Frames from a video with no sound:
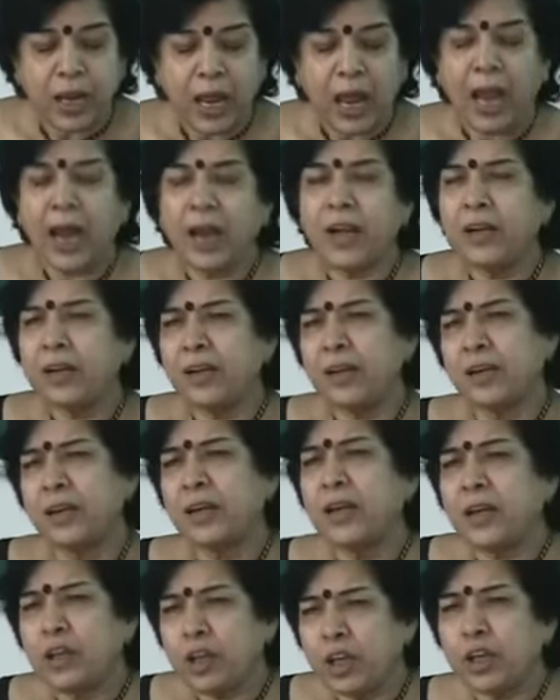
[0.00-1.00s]
and uh,
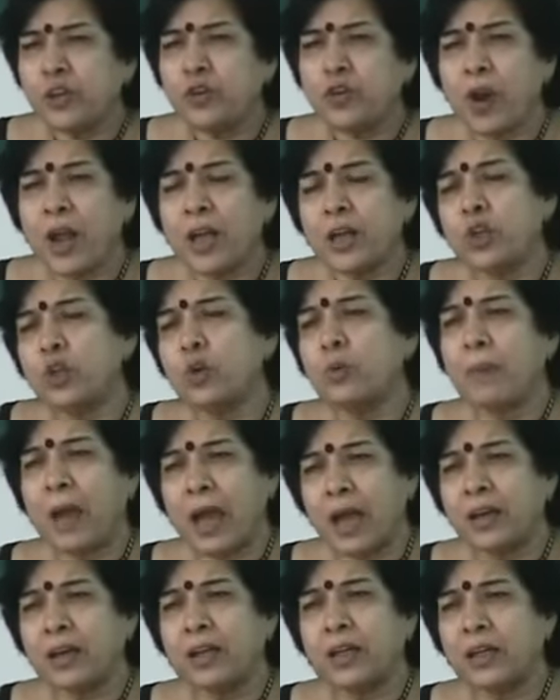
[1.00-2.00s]
he tried to
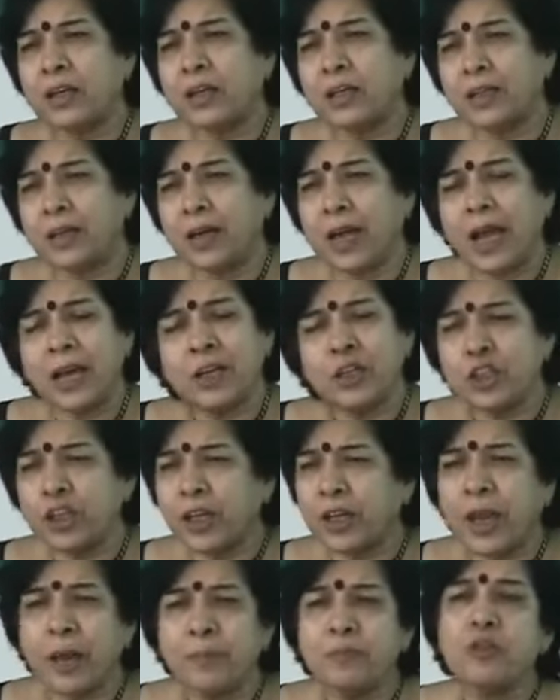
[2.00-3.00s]
marry her and she
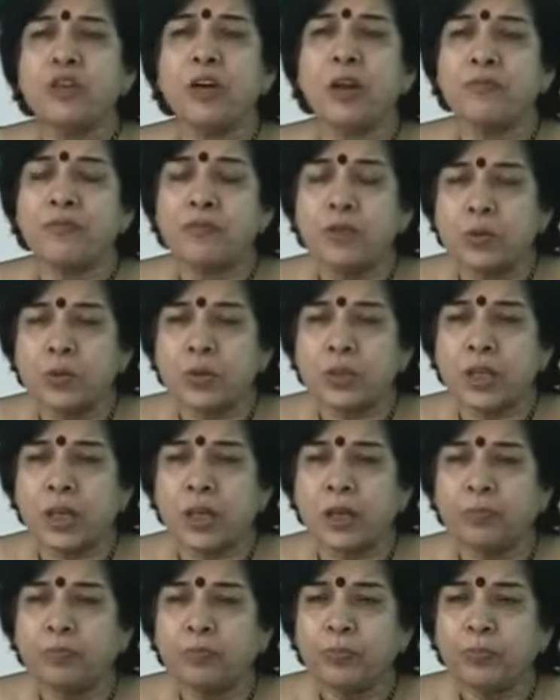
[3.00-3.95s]
kept refusing